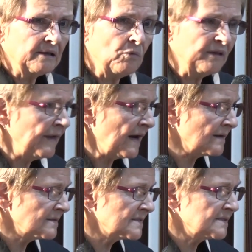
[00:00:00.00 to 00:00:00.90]
When the
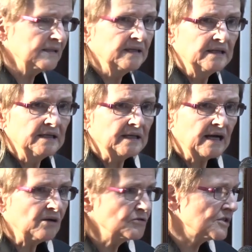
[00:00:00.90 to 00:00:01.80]
Arts
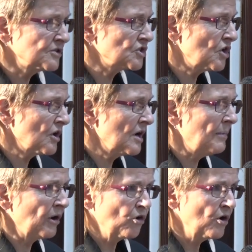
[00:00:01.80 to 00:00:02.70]
Council is talking
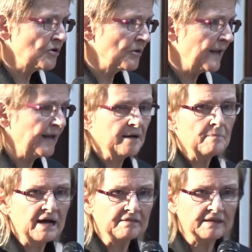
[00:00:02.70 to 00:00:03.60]
about honoring him,
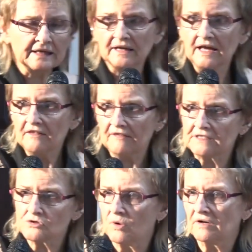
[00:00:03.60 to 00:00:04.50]
I think
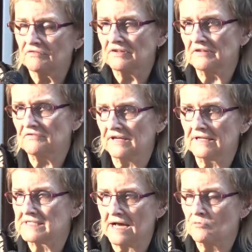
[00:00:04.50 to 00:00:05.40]
that's one of the
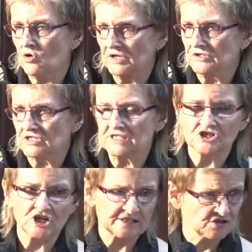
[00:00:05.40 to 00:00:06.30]
things I'm going to
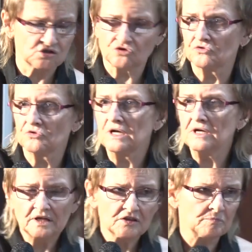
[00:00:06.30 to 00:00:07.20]
suggest to
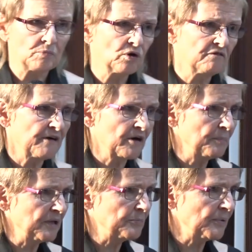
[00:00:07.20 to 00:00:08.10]
the book fair
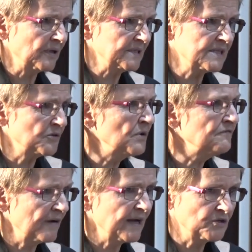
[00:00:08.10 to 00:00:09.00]
people, is that we
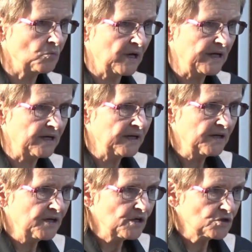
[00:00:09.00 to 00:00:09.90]
find a way
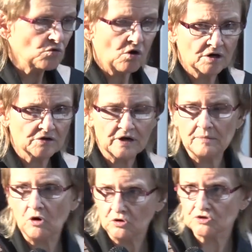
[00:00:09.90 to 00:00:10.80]
to honor
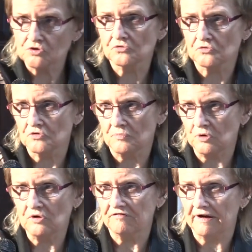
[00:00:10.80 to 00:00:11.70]
him also through the
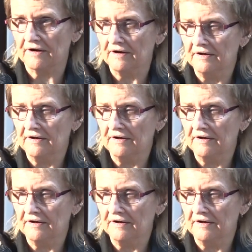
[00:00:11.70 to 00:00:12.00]
book fair.